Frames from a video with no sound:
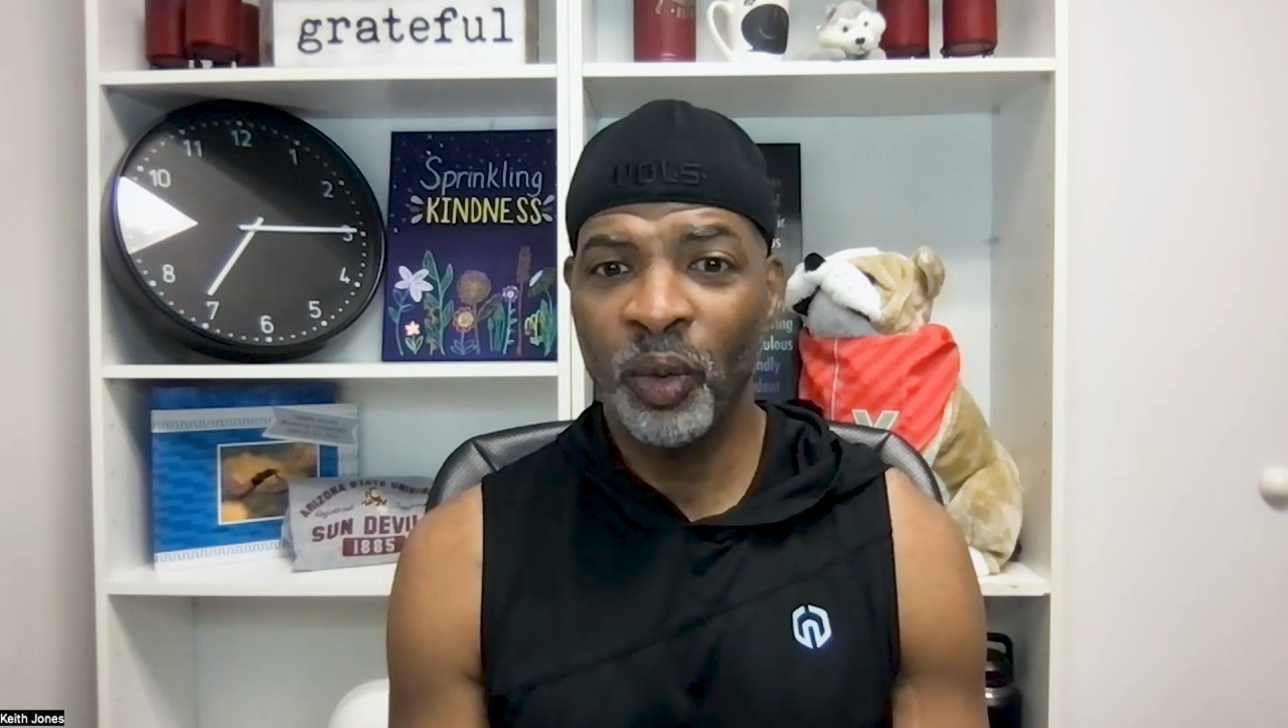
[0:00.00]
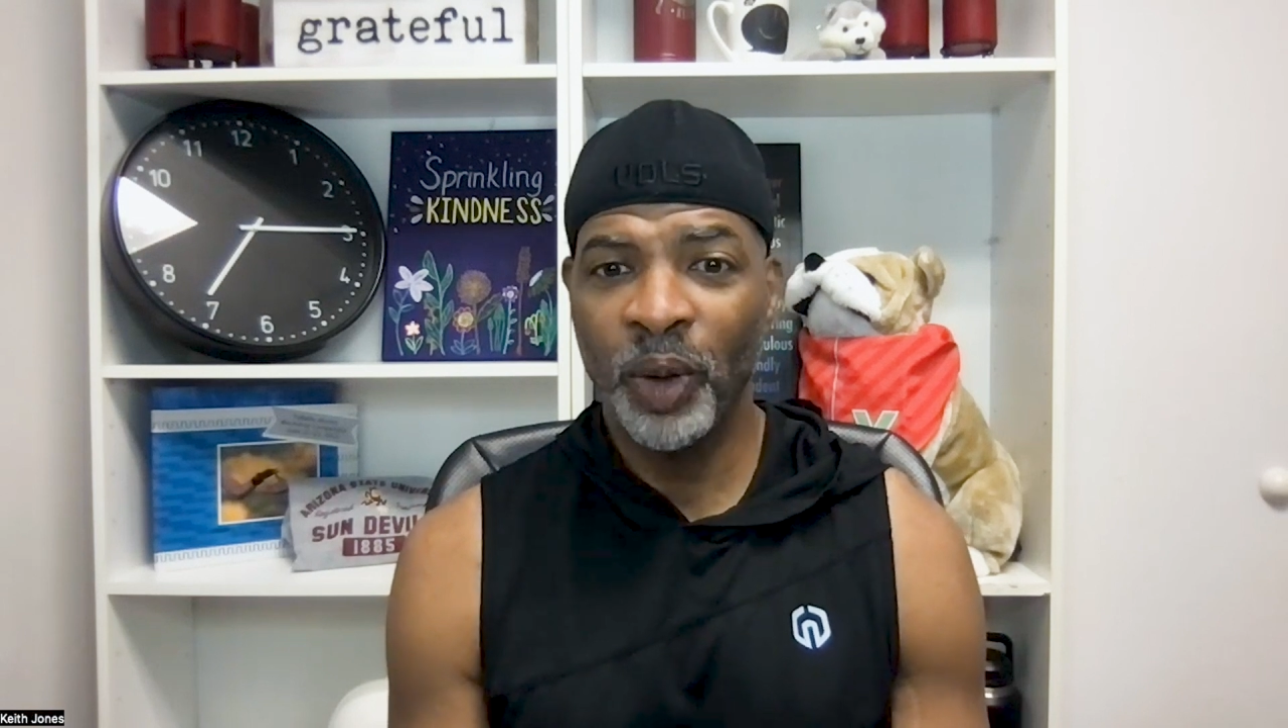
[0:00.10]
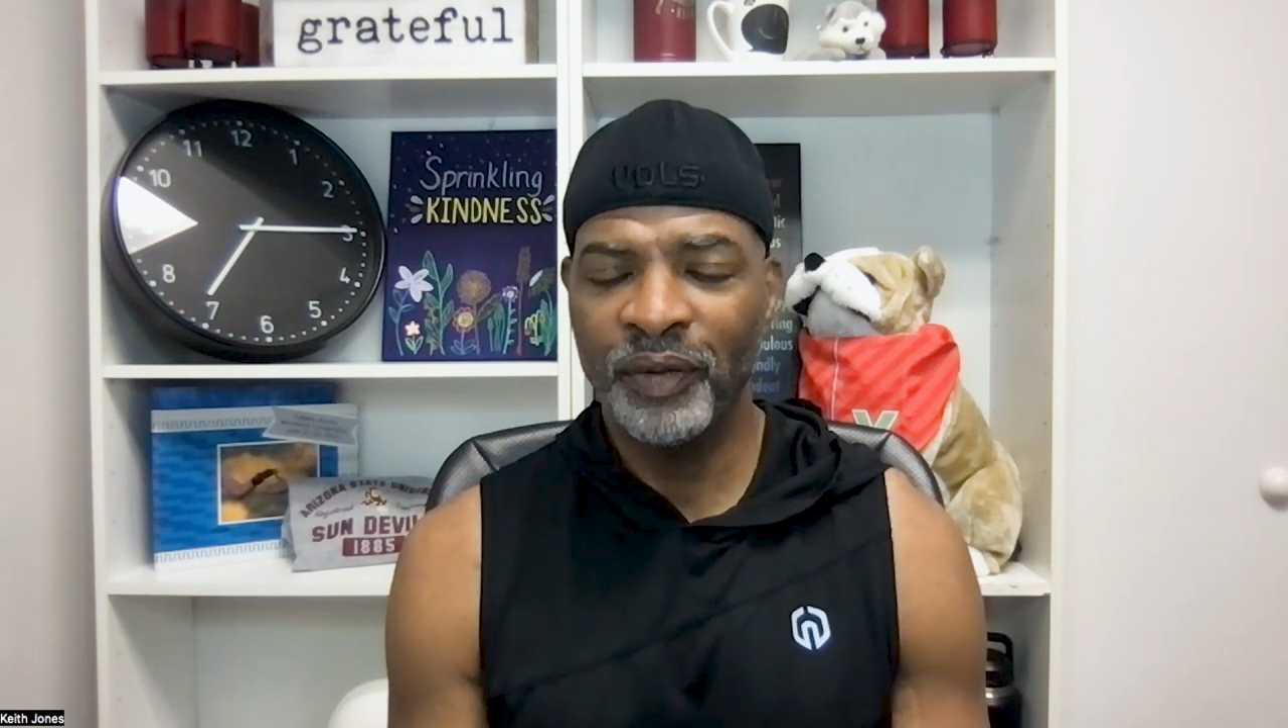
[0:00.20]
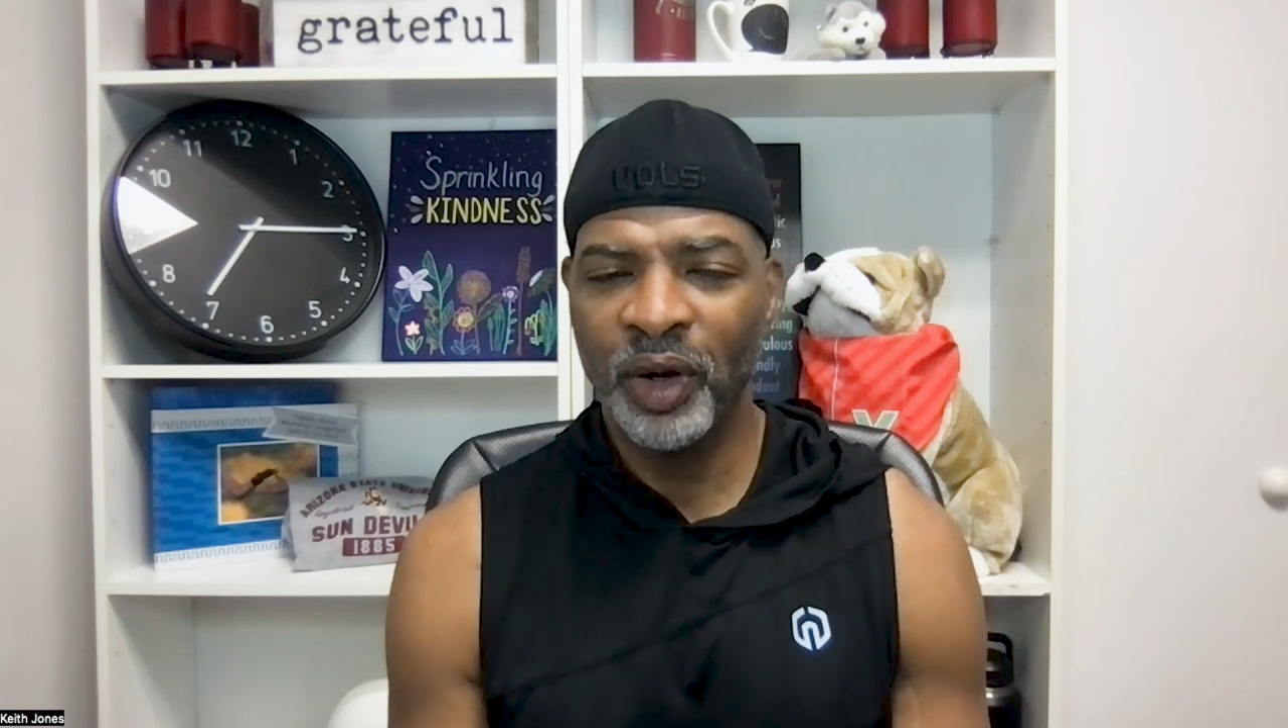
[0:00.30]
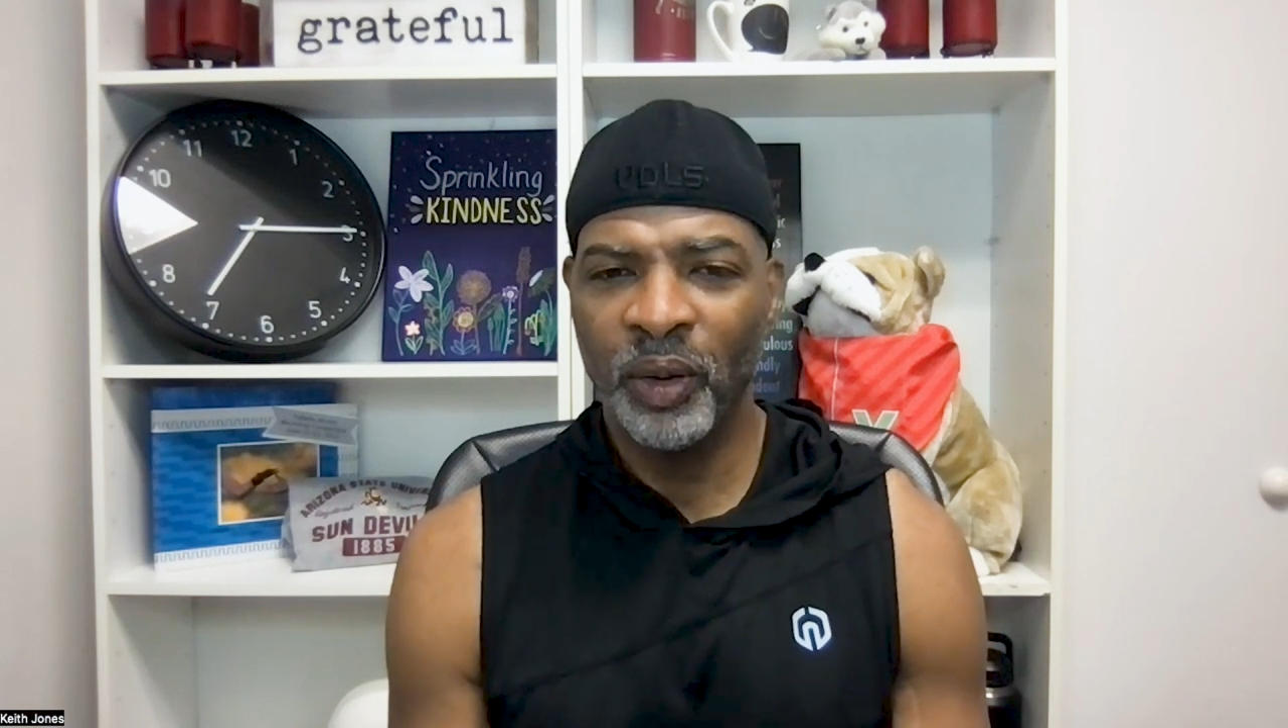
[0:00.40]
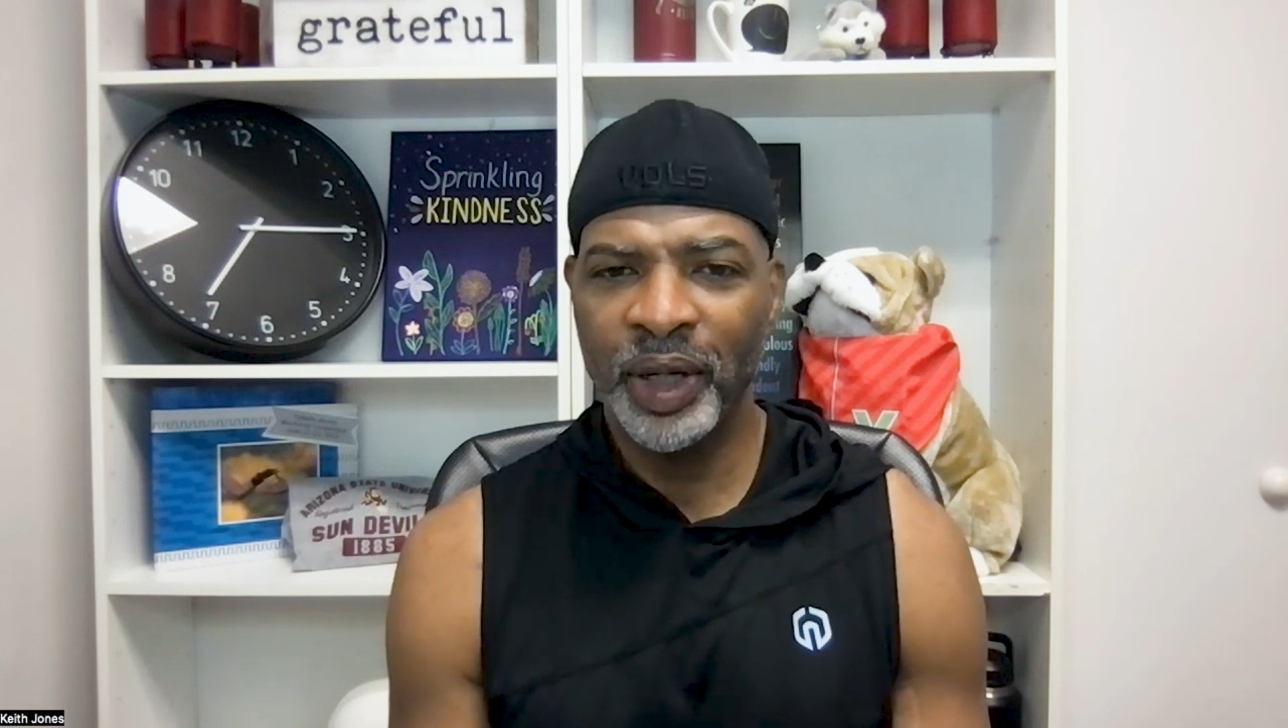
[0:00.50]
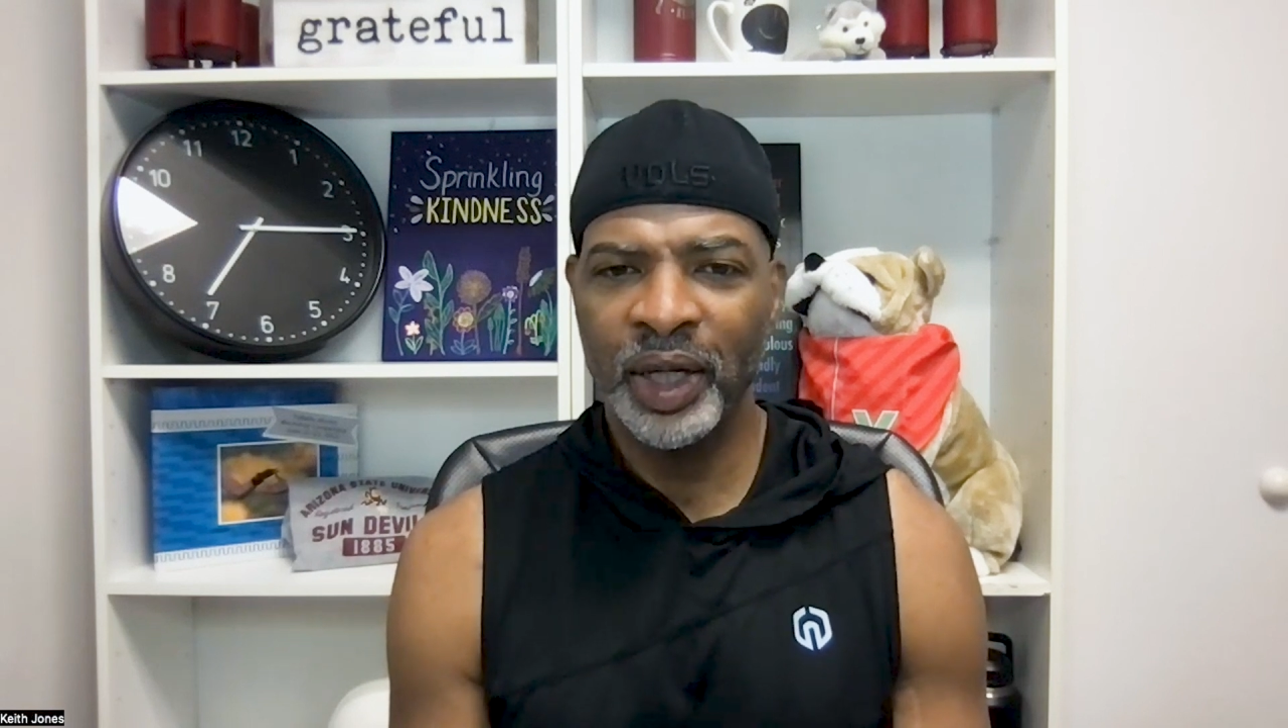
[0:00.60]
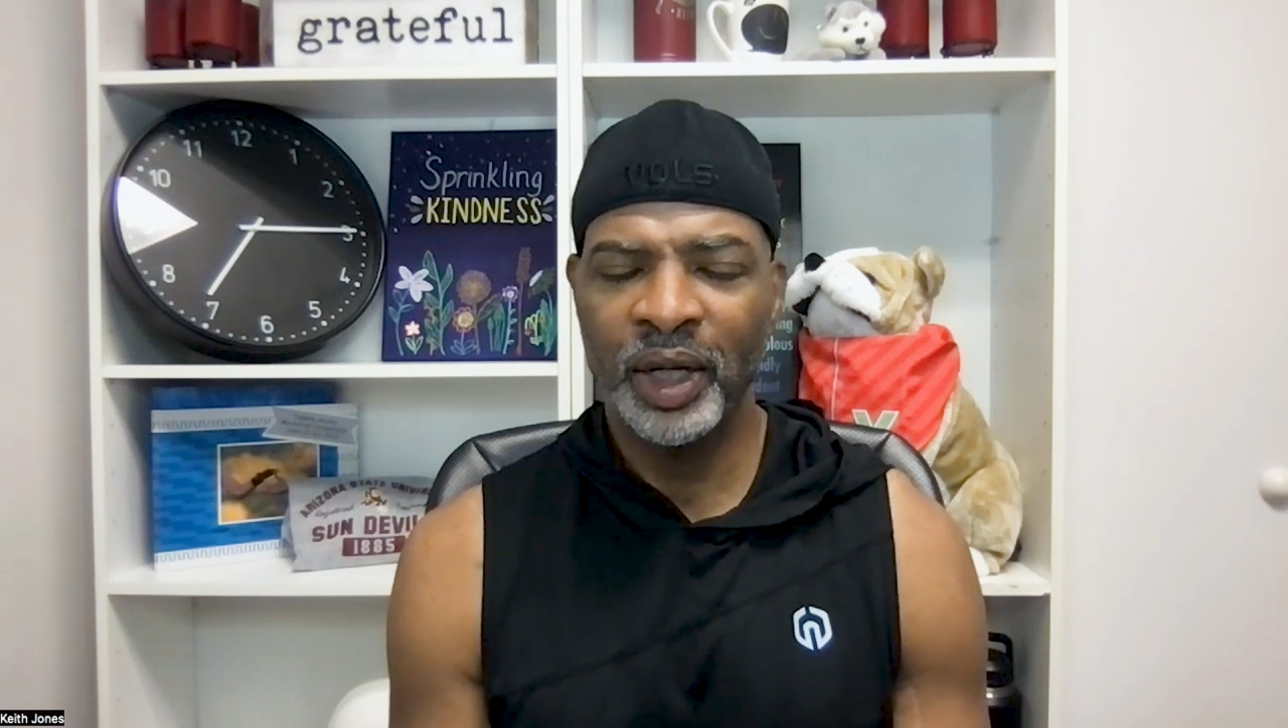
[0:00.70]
way of knowing it.